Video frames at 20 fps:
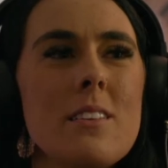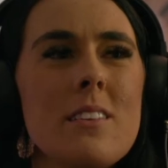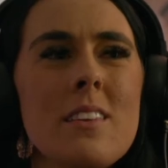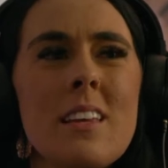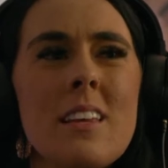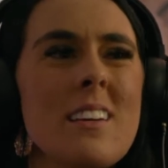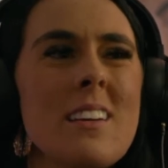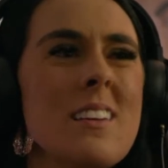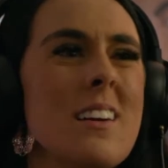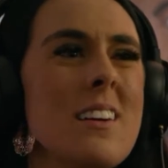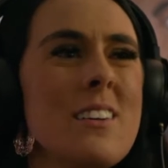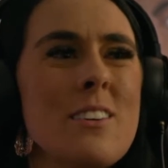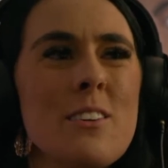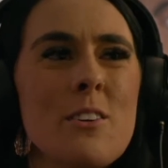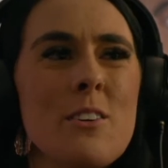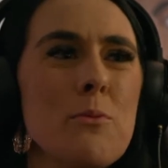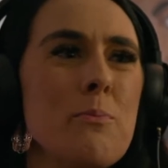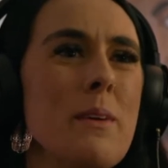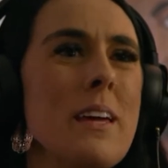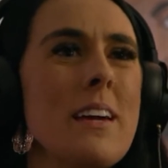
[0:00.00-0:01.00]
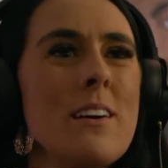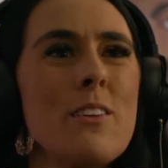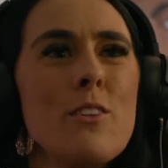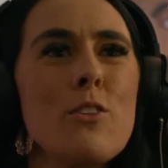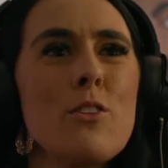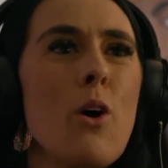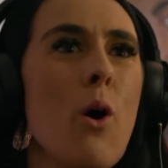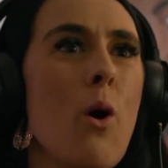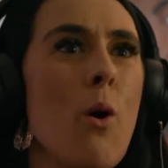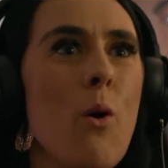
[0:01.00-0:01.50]
like, I don't know, being
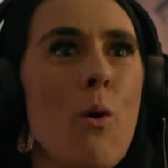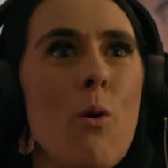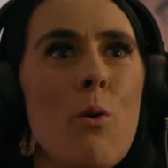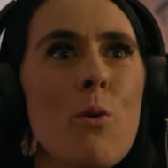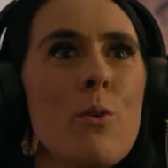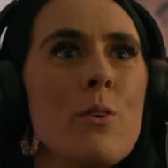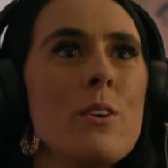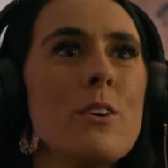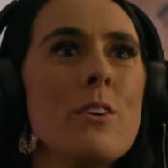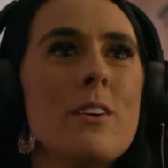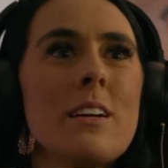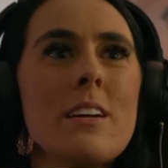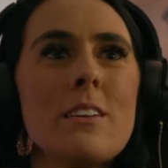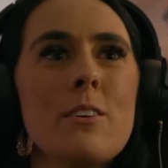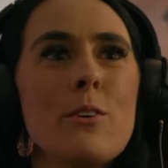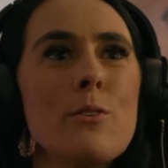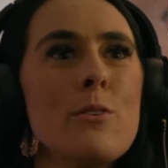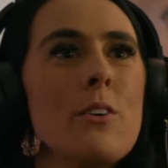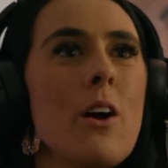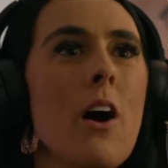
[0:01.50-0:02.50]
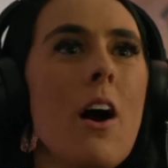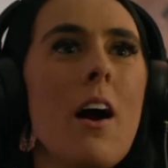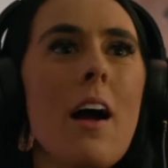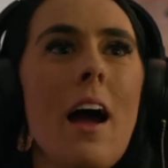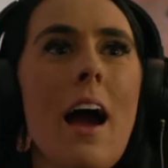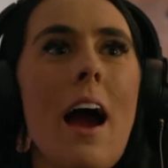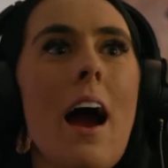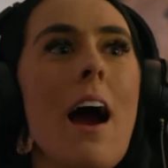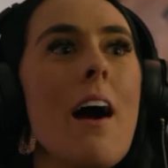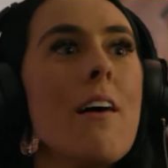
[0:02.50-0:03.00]
alone, or, you know, not
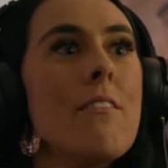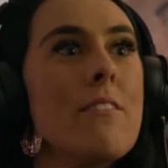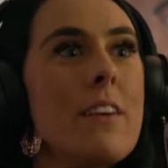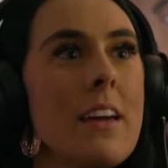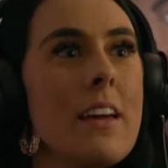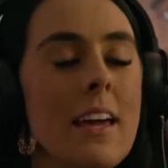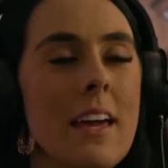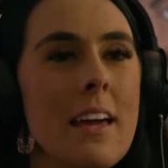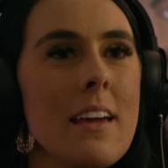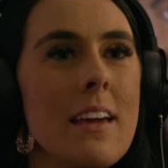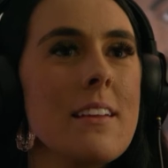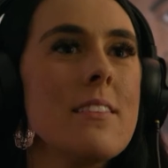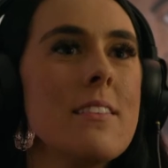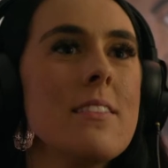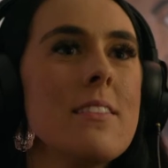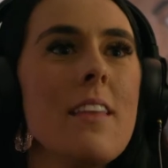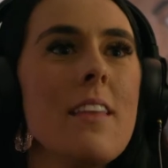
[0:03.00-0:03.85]
having,